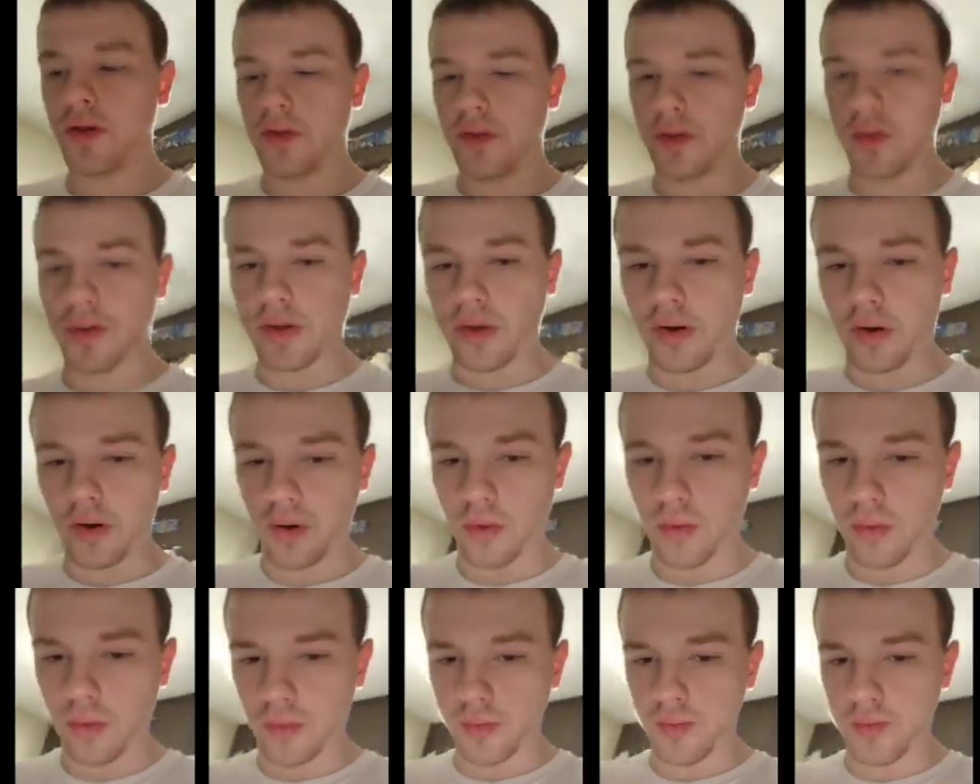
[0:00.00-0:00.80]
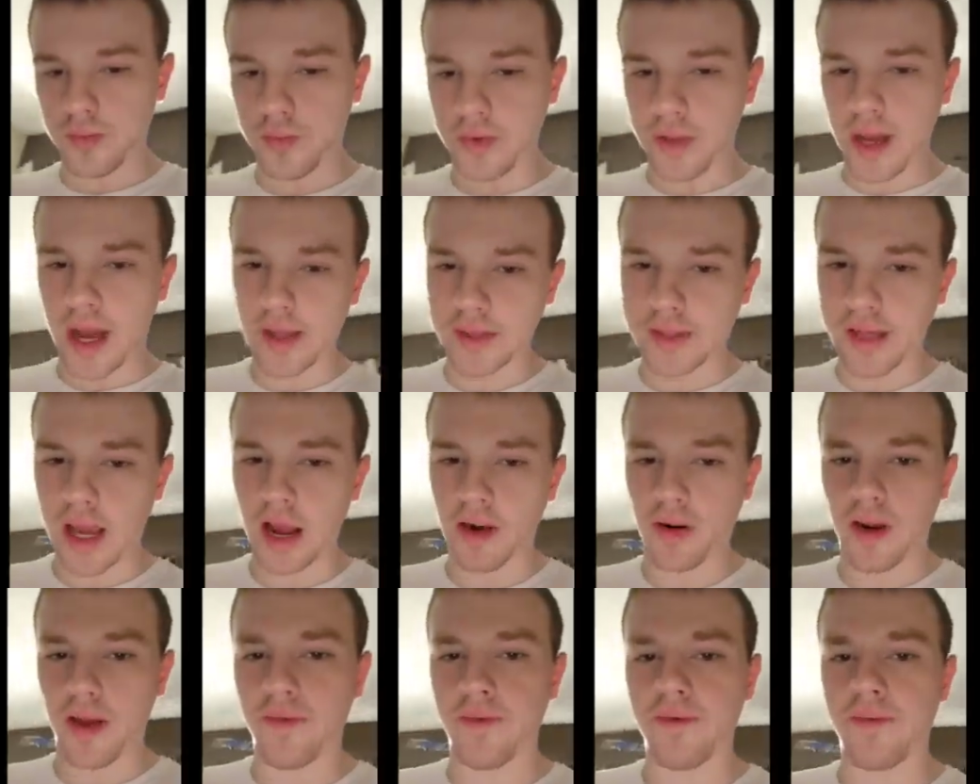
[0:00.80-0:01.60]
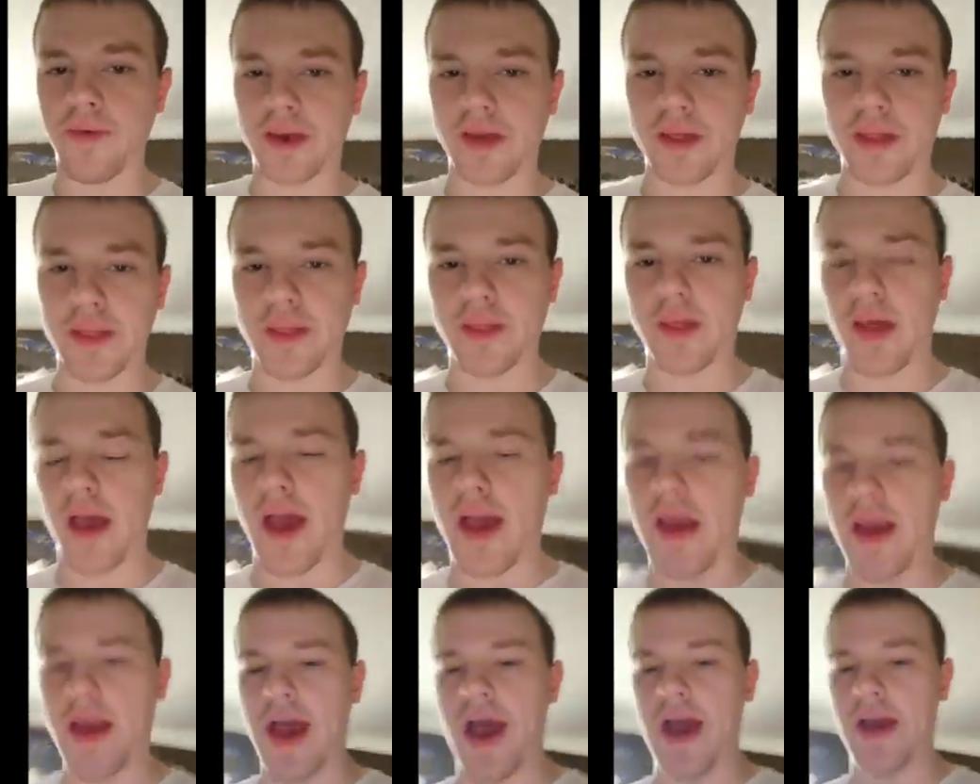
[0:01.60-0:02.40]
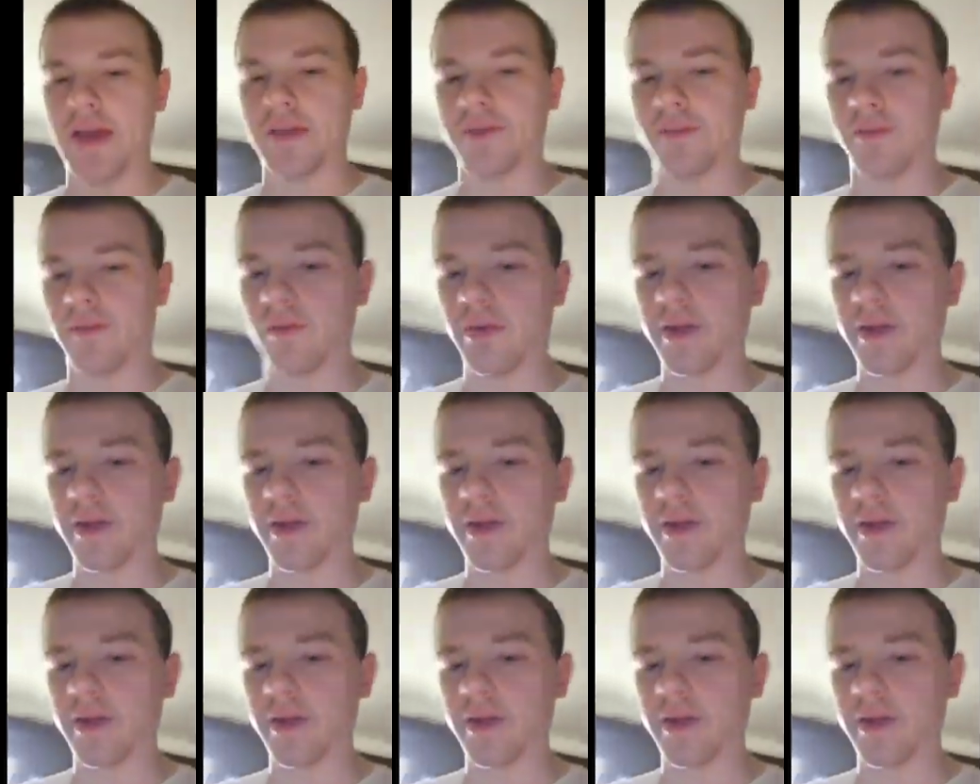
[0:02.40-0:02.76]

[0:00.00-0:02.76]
So that's how I fixed that as of